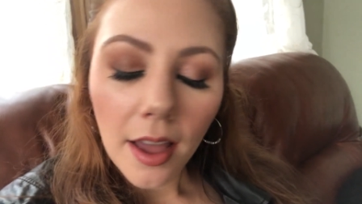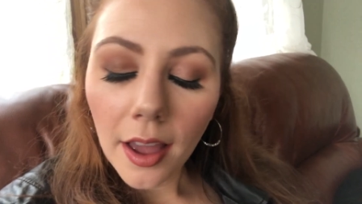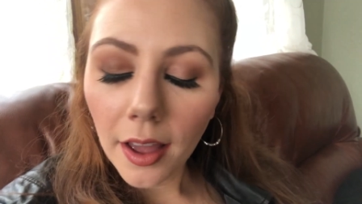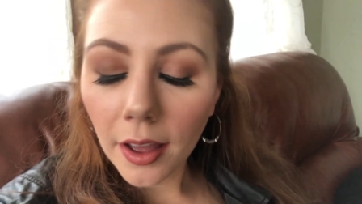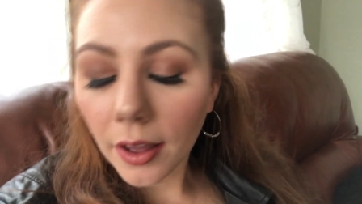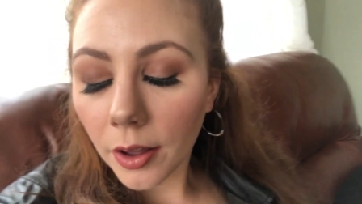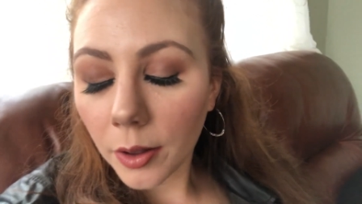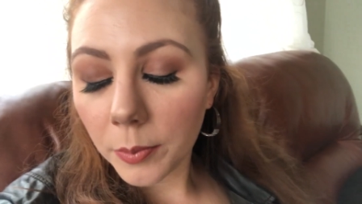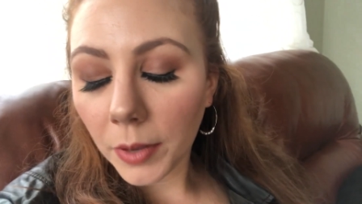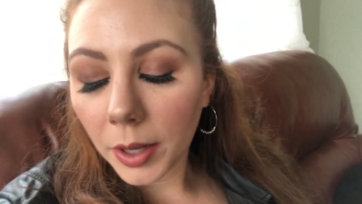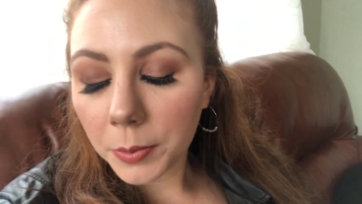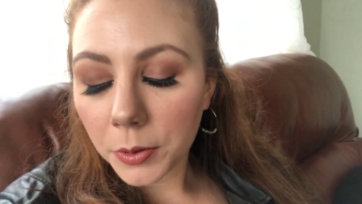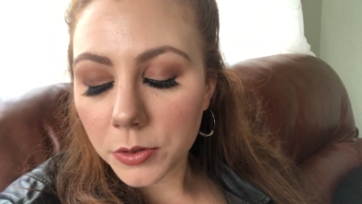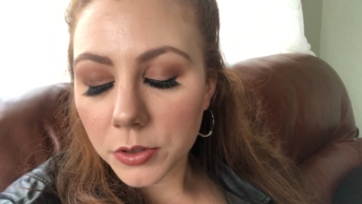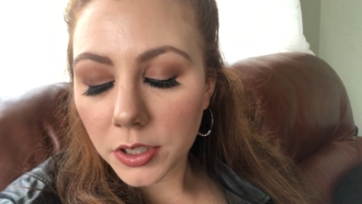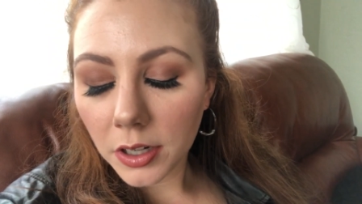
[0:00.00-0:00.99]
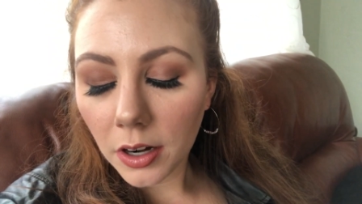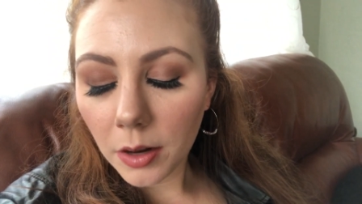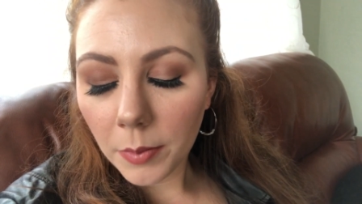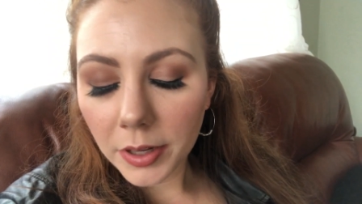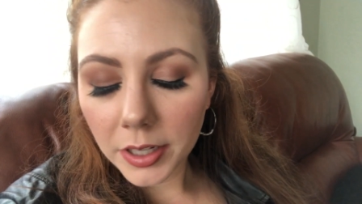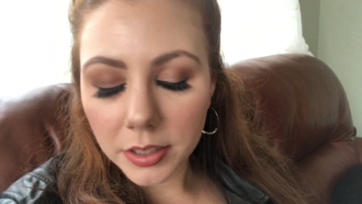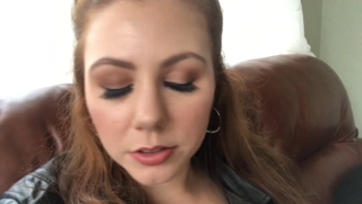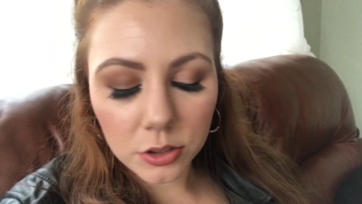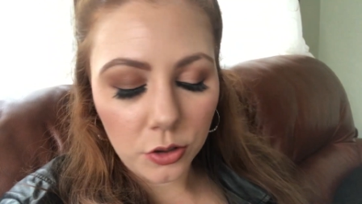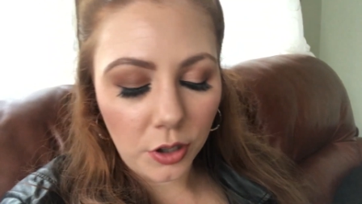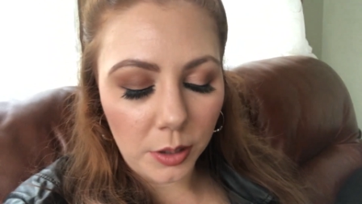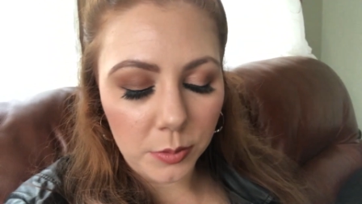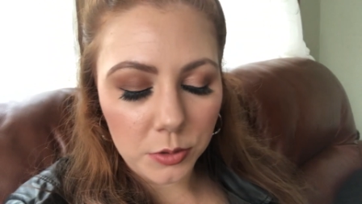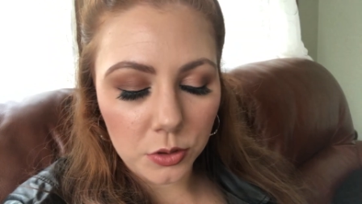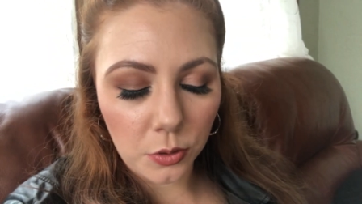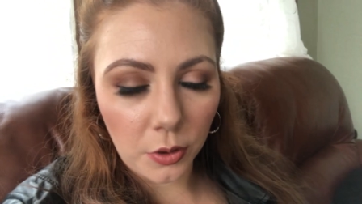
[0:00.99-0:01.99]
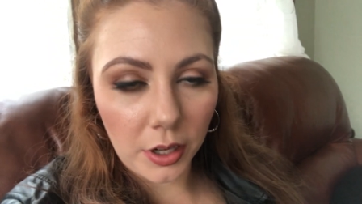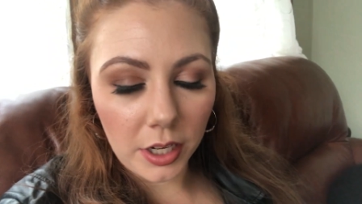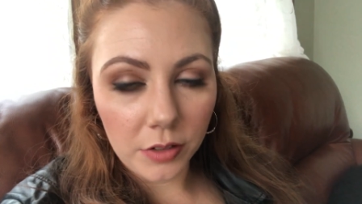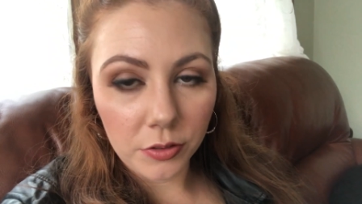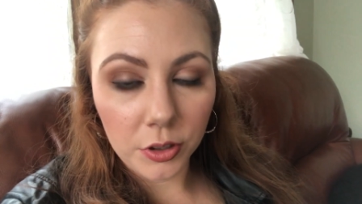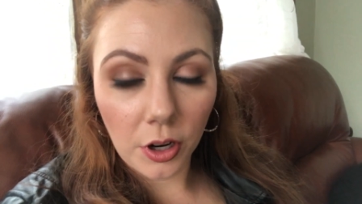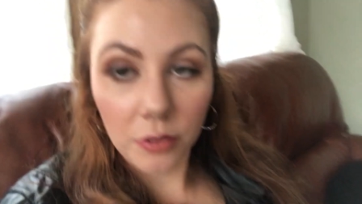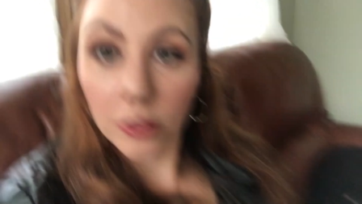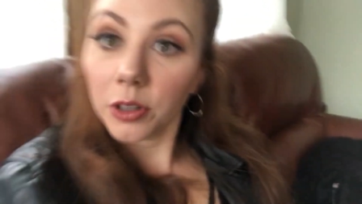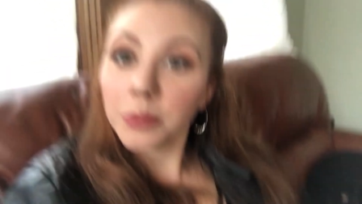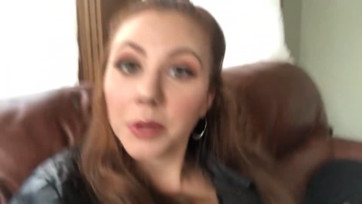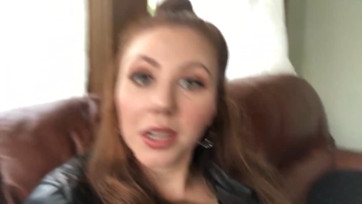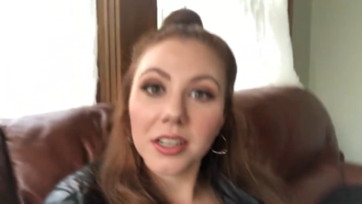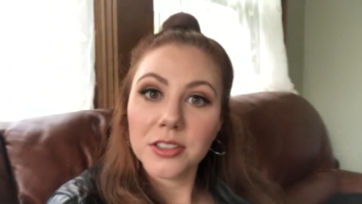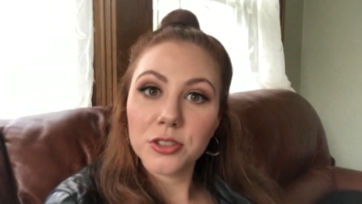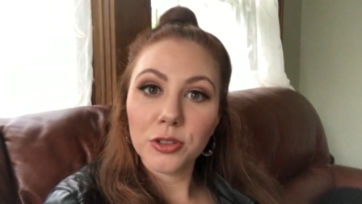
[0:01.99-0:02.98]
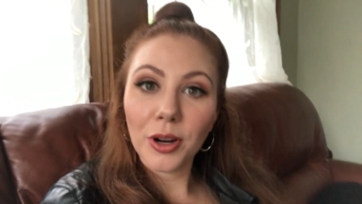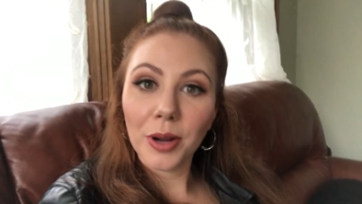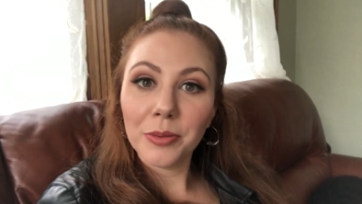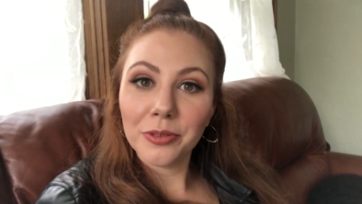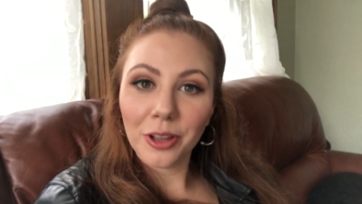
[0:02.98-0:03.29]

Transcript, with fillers: Um, I posted it on my Instagram story. If you're not following me on Instagram,